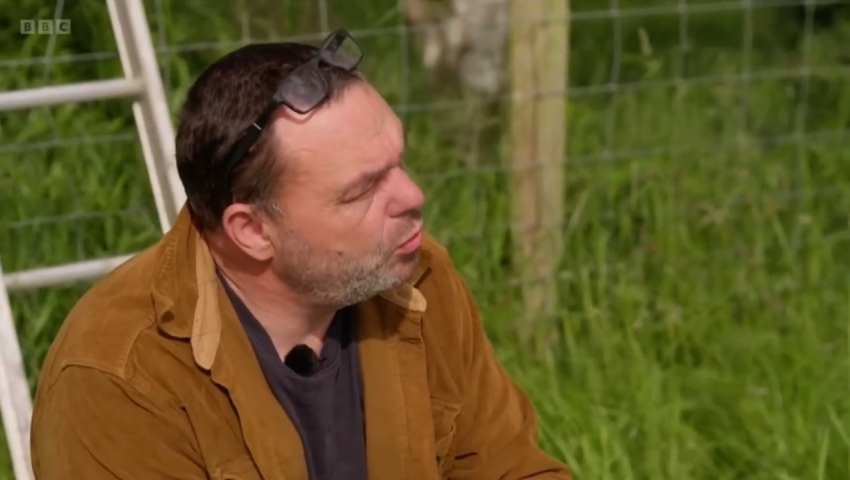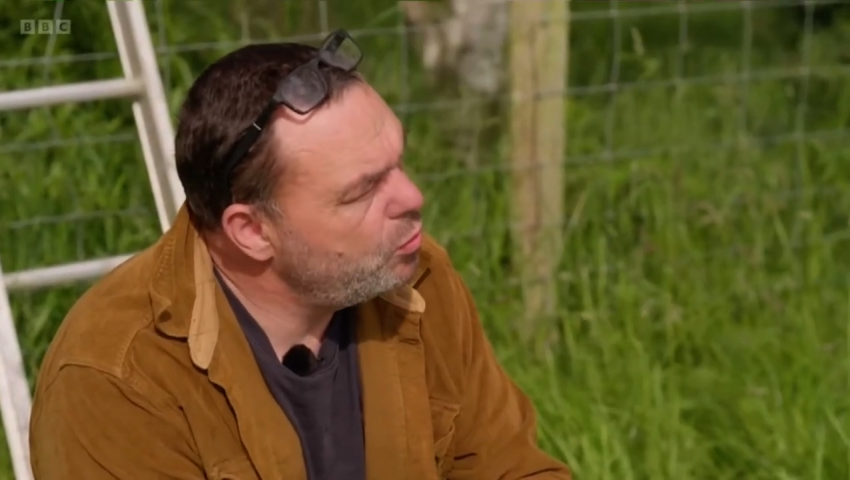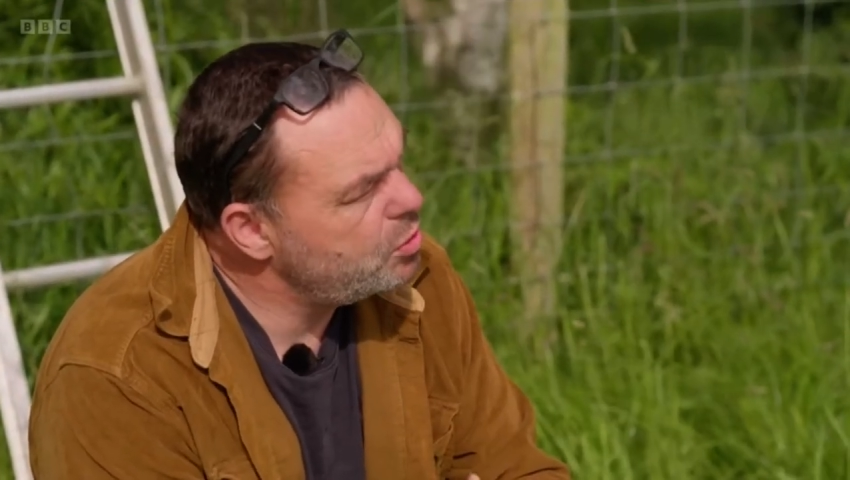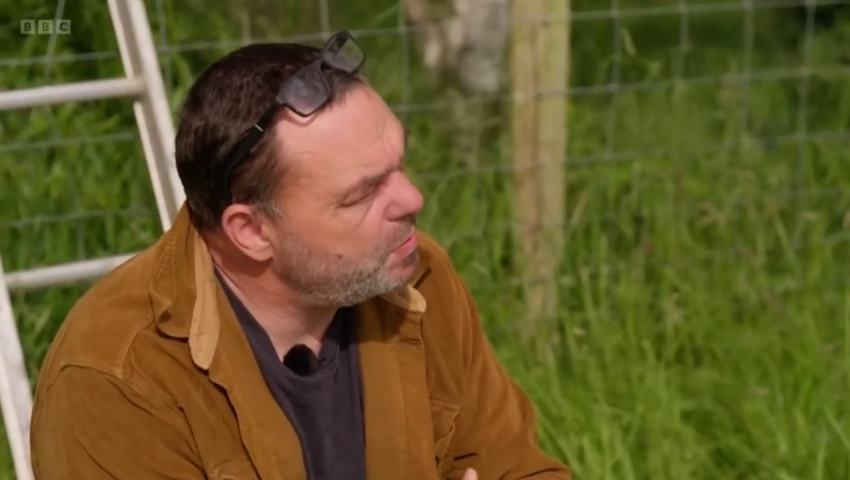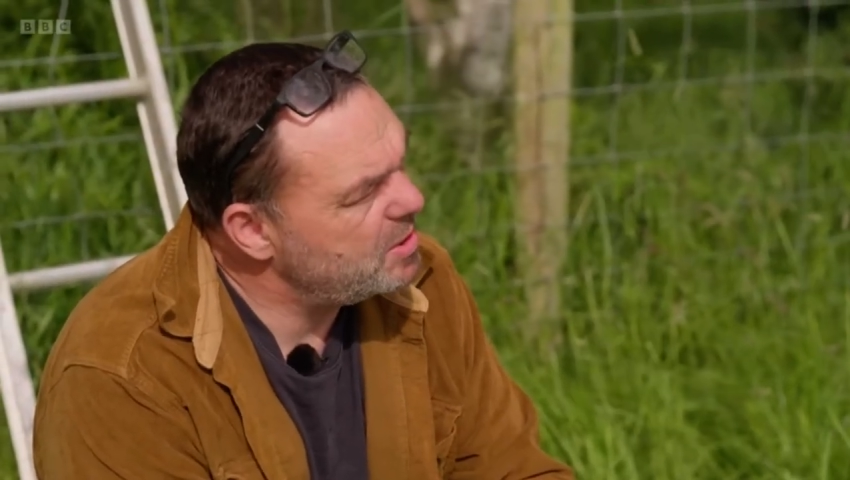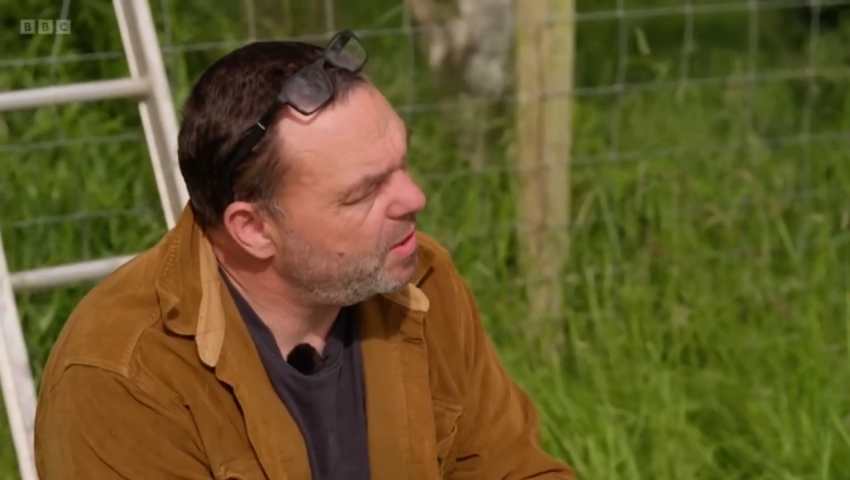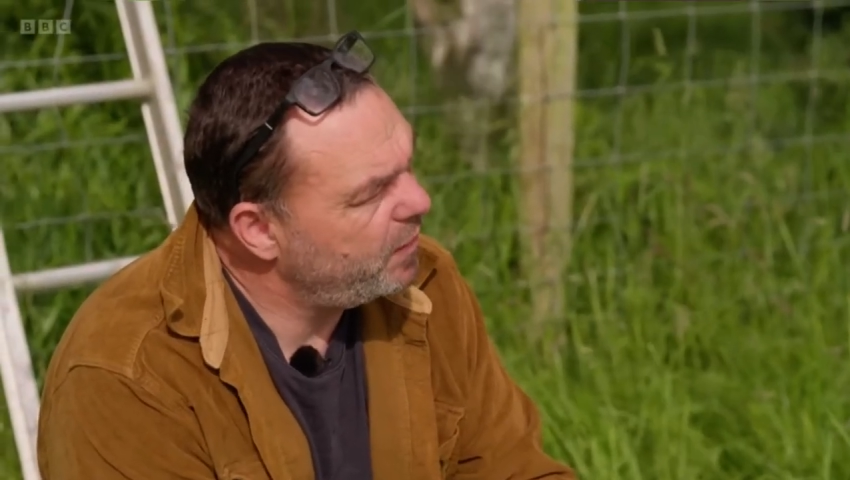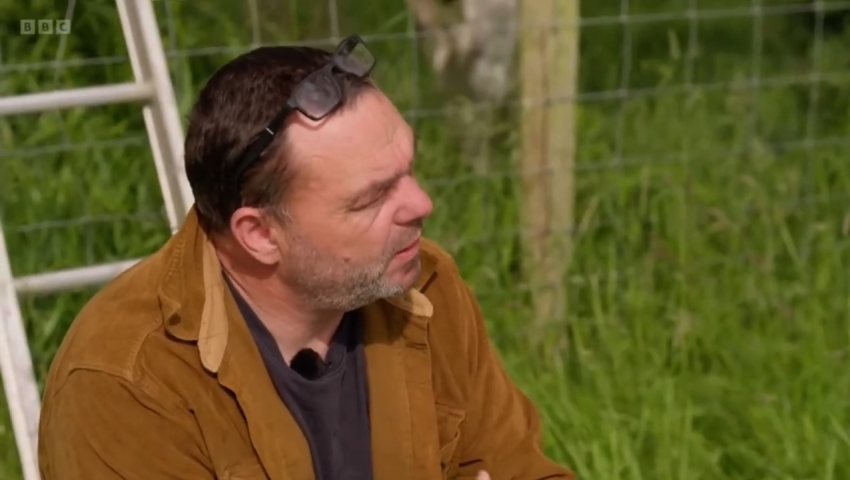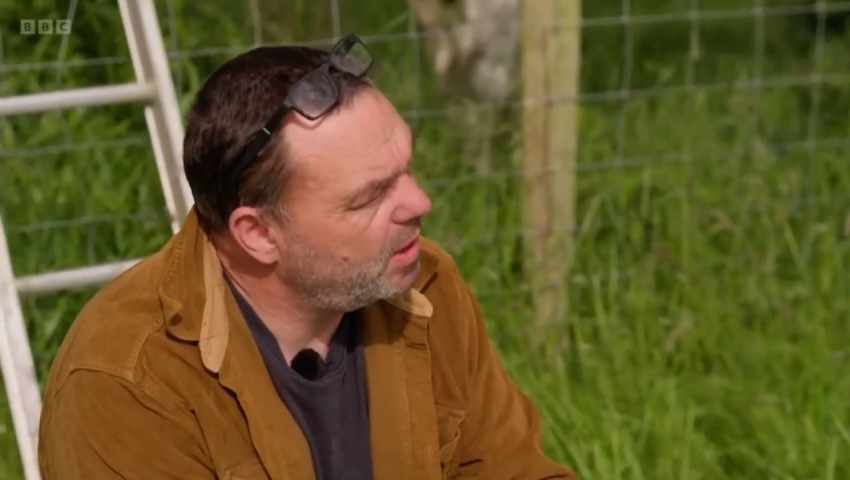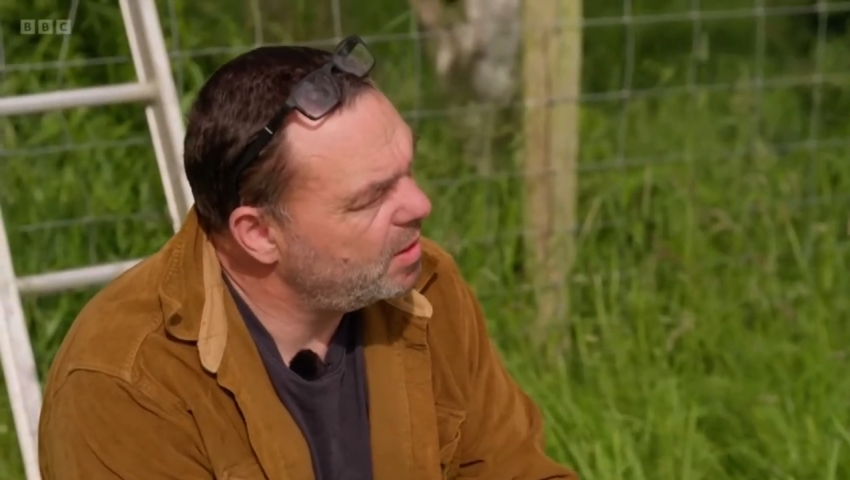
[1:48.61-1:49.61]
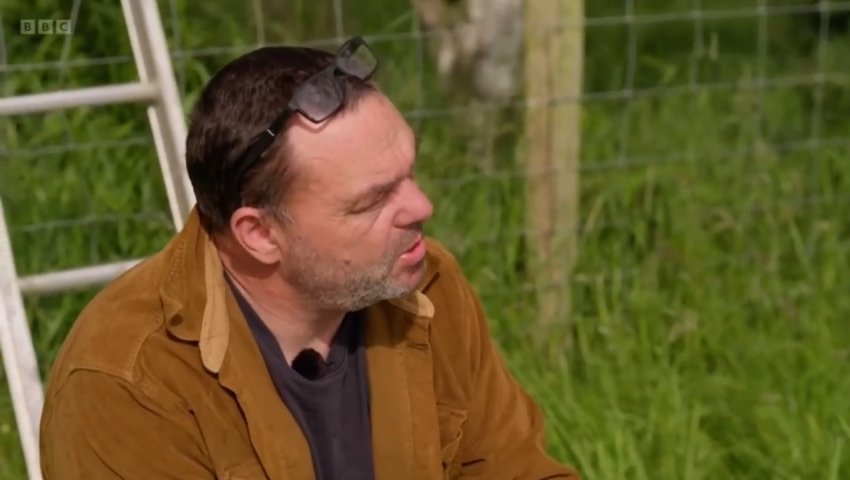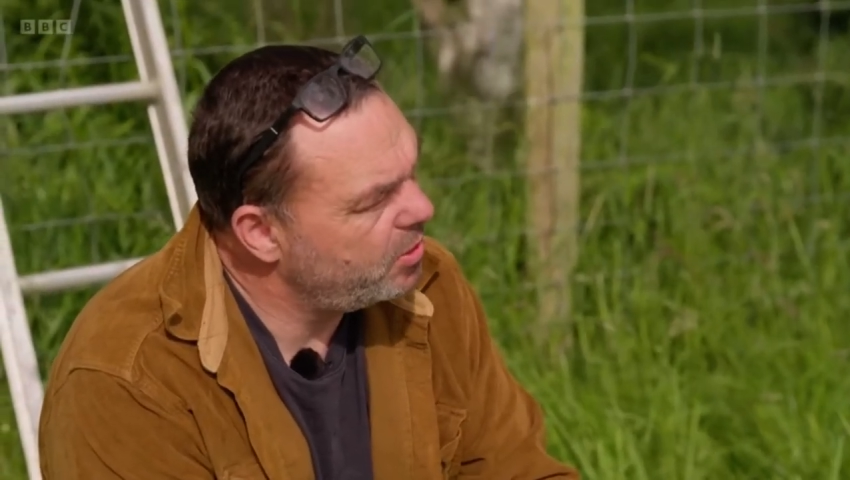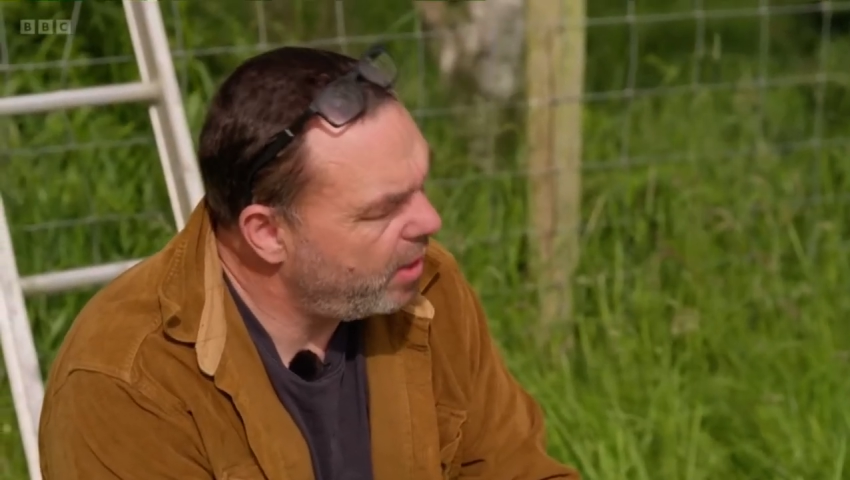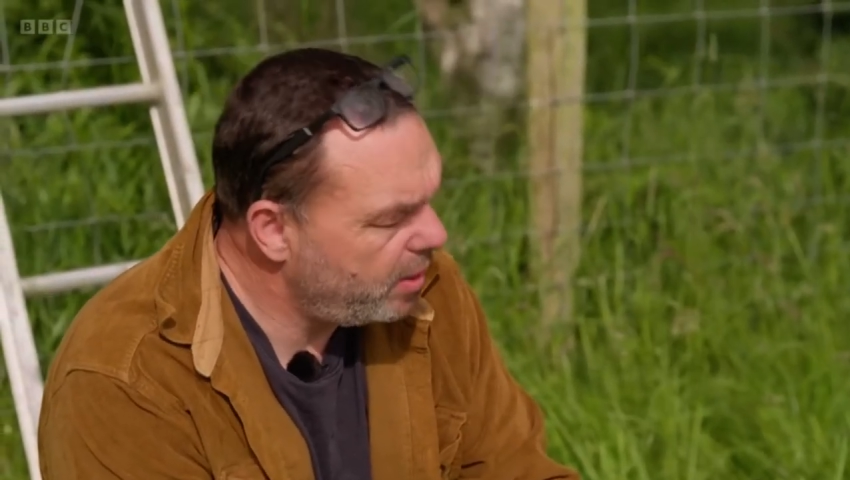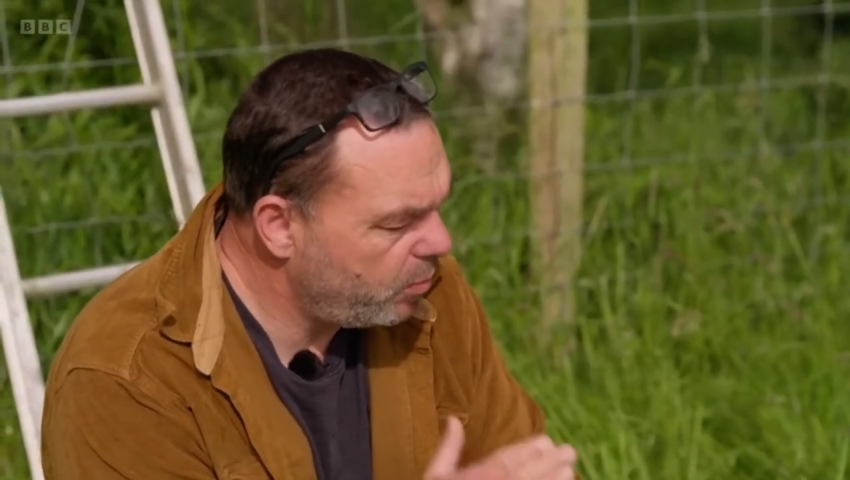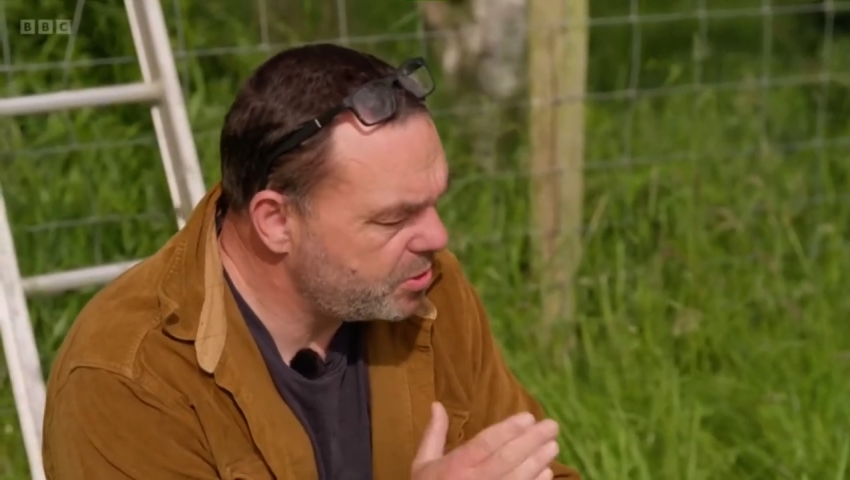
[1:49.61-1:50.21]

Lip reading: two specific types of ring.